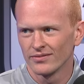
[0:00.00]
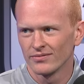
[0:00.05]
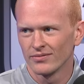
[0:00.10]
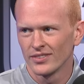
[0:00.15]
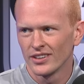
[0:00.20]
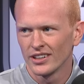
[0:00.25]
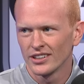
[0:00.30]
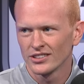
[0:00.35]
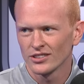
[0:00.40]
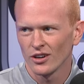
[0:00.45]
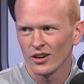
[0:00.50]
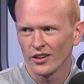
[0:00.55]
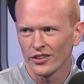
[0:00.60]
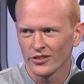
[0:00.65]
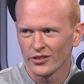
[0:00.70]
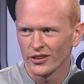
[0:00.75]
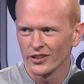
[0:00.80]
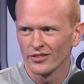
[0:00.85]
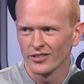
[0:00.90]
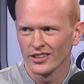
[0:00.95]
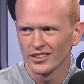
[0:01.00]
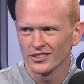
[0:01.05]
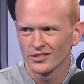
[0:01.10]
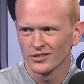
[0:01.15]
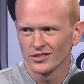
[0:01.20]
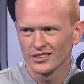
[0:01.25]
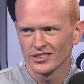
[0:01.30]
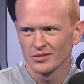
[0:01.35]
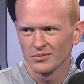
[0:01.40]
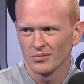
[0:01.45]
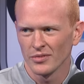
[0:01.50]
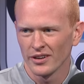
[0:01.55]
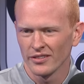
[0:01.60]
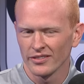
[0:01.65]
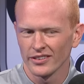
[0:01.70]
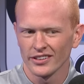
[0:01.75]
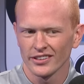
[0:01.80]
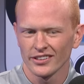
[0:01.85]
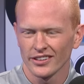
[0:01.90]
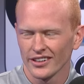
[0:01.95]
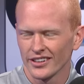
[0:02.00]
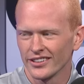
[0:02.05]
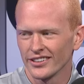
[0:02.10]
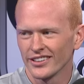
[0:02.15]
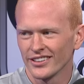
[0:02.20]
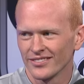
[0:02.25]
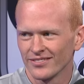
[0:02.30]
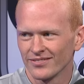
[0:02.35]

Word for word: Mm. So all three of us was in my fifth grade year.